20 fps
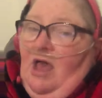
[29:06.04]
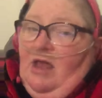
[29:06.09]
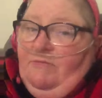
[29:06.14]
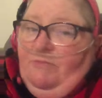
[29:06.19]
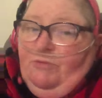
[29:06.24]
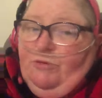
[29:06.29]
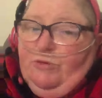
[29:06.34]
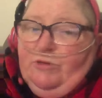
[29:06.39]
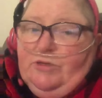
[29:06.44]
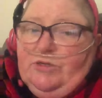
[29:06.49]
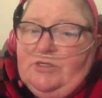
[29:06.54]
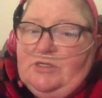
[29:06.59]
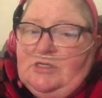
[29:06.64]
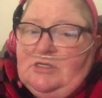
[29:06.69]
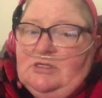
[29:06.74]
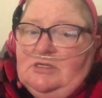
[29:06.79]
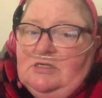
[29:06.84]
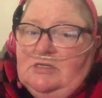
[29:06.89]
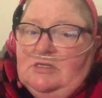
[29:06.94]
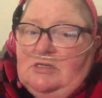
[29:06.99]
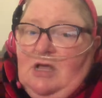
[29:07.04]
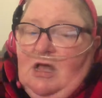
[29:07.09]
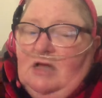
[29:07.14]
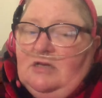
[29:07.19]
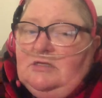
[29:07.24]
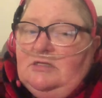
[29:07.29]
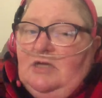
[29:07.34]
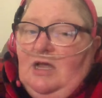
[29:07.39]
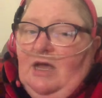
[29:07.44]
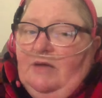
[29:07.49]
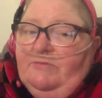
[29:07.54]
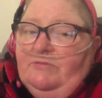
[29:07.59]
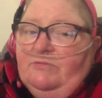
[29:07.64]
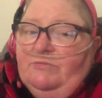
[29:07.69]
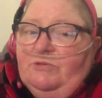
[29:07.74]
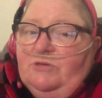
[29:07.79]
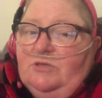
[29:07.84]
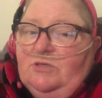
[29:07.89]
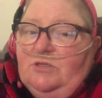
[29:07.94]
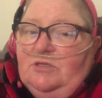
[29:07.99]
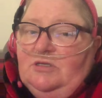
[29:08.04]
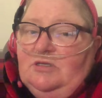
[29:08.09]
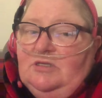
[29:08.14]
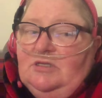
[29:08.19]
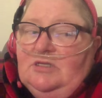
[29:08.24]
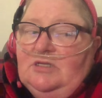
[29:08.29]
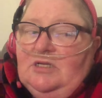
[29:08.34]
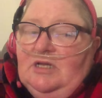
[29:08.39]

bruises on top of bruises,